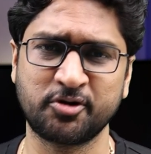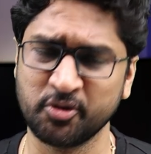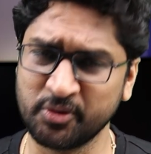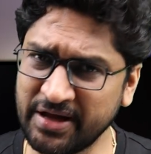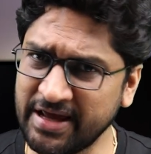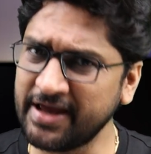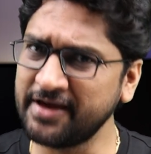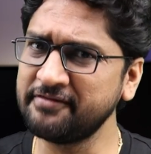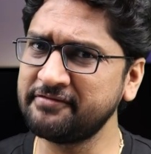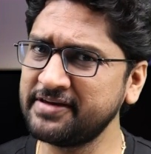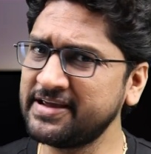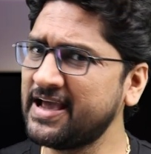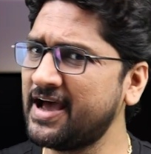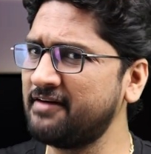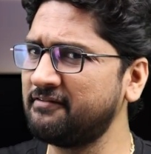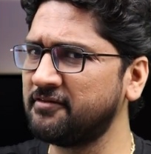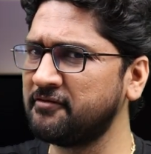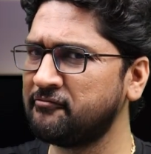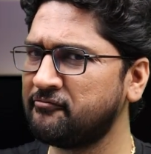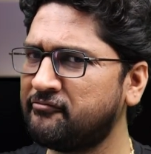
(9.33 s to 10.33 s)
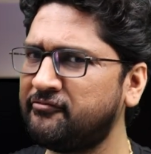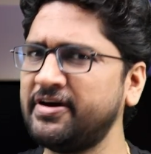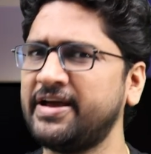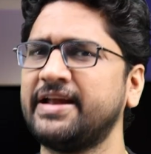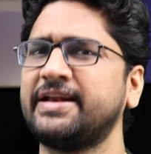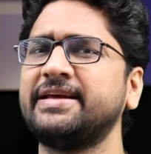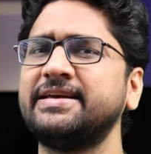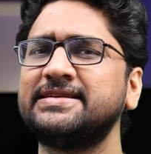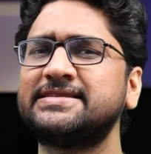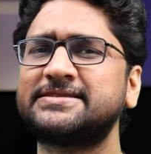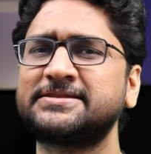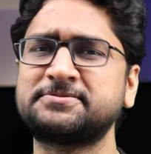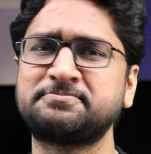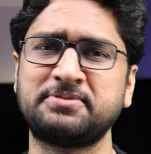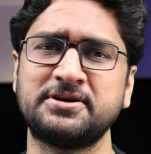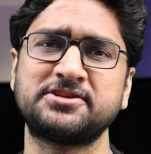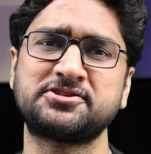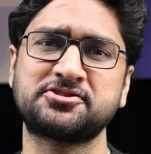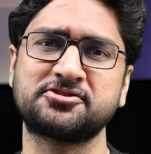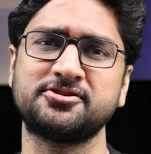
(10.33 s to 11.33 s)
Today, we have a very
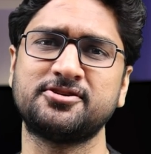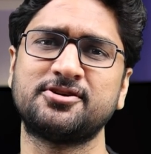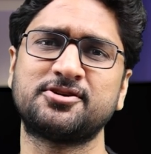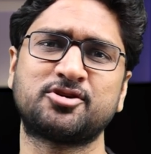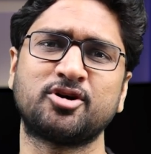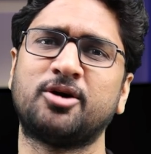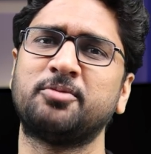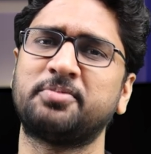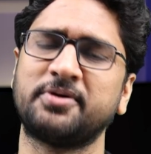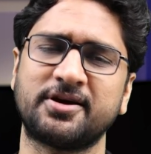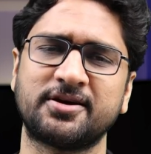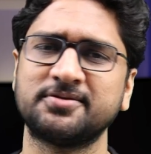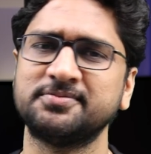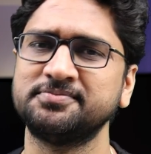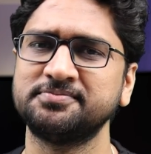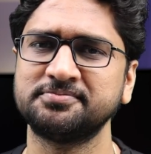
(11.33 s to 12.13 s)
special topic.